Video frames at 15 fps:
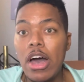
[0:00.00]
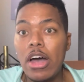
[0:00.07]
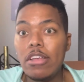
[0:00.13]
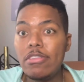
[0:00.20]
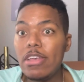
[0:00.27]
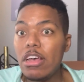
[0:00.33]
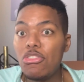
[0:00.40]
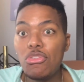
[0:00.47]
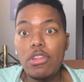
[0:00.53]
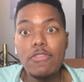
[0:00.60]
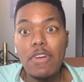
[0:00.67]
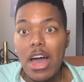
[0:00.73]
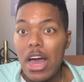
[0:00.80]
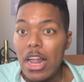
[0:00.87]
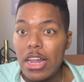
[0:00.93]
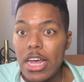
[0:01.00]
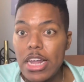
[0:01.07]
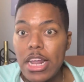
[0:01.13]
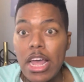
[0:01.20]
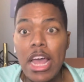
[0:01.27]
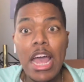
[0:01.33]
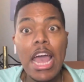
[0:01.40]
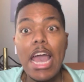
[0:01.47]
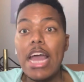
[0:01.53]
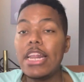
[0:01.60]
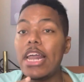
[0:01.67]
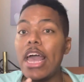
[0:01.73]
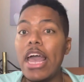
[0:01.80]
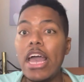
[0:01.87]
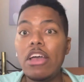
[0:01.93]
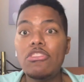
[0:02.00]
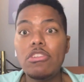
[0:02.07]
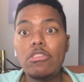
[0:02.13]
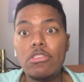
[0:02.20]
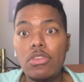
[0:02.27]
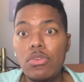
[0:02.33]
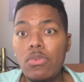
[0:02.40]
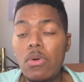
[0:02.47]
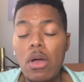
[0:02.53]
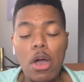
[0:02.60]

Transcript: sexually violated at the age of 2